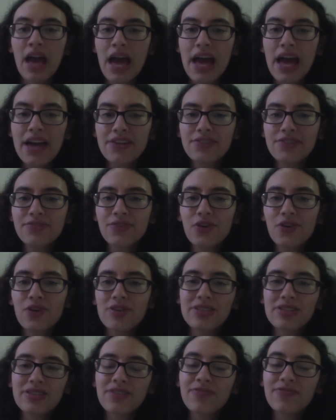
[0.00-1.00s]
And of
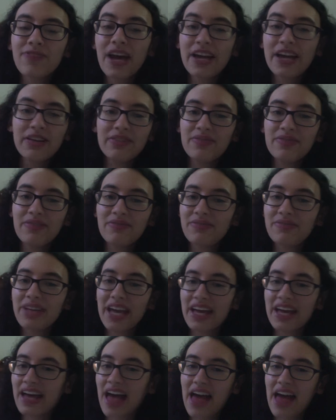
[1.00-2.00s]
course, the fight,
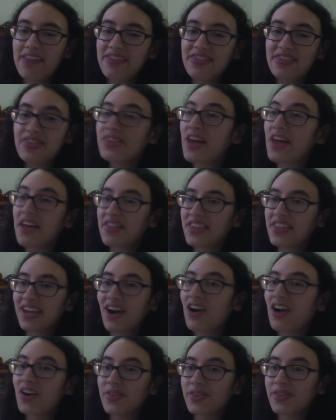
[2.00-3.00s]
yeah, had nothing
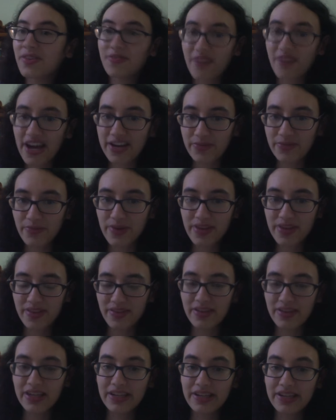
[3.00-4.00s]
on the fight with,
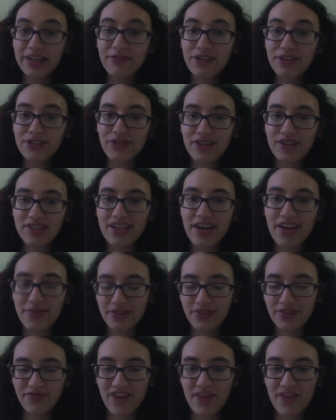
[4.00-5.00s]
in Resurrection F,
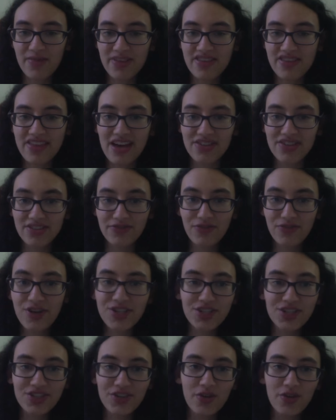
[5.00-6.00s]
with the fight with 1,000
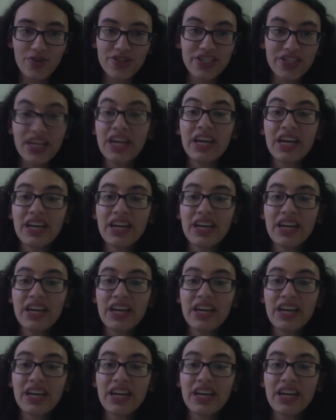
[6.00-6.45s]
Frieza soldiers.